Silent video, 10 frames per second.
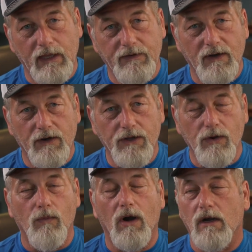in
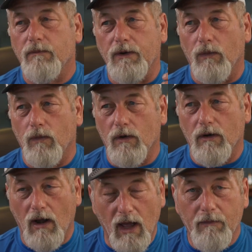you work, but
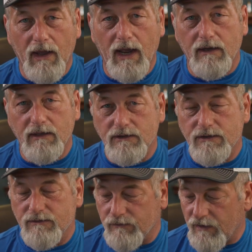where I'm at,
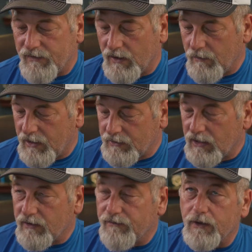it's roughly about
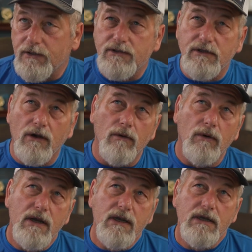90 foot.
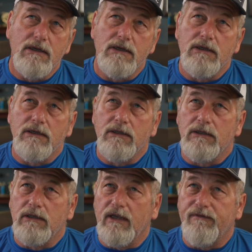So
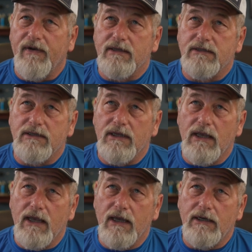if I
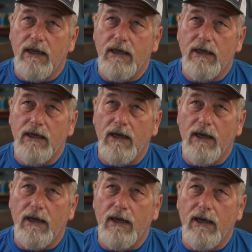said,
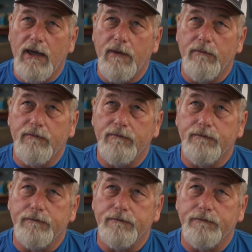
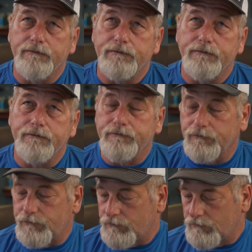
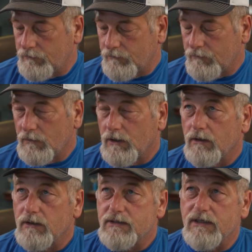um,
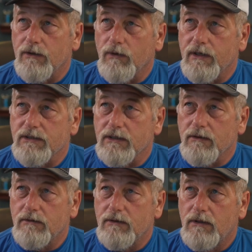let's see, what is it?
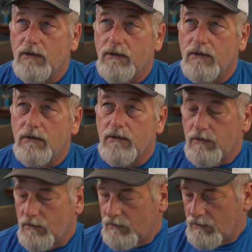
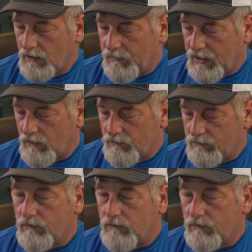About